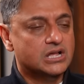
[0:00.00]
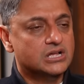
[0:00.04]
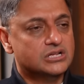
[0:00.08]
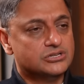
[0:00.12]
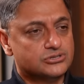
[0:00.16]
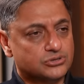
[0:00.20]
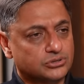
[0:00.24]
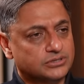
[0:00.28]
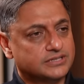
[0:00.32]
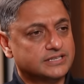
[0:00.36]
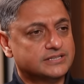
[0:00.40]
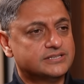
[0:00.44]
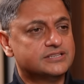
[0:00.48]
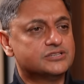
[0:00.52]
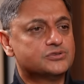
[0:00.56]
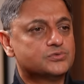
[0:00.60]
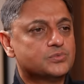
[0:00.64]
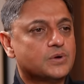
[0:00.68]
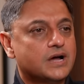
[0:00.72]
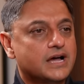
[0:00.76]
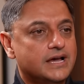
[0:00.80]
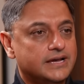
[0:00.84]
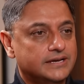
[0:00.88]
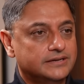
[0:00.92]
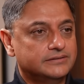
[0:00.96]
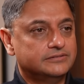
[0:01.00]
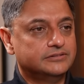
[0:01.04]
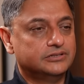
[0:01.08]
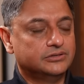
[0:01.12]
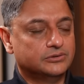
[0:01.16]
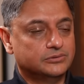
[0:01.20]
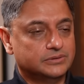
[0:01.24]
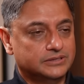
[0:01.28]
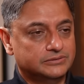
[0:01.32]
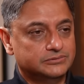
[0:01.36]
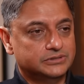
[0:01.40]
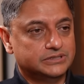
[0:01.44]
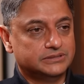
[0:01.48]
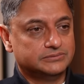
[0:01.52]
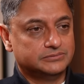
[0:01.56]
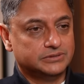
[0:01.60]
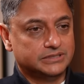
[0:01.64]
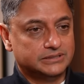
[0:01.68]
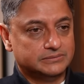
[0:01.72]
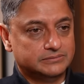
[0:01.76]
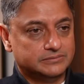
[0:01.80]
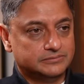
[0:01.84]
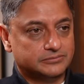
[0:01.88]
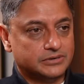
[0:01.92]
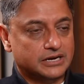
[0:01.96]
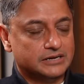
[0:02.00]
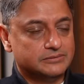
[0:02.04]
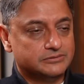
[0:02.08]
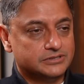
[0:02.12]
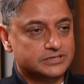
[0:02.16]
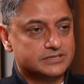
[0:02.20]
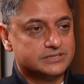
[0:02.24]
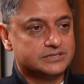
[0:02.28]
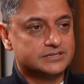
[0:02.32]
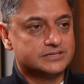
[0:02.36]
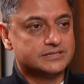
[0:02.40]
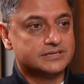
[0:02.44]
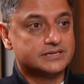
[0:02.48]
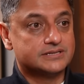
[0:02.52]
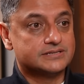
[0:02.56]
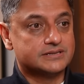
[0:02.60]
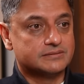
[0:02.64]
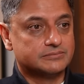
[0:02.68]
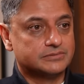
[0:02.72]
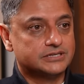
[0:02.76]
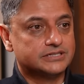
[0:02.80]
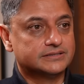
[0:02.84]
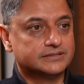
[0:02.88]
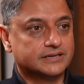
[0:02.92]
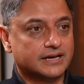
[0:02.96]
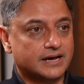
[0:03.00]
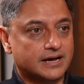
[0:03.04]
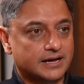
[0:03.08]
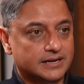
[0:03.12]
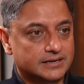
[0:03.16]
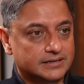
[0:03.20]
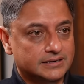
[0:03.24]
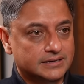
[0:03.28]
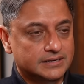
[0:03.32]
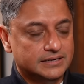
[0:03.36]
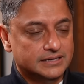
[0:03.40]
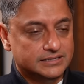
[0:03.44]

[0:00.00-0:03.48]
So this is why, you know, when we when Prime Minister says Amrit Kaal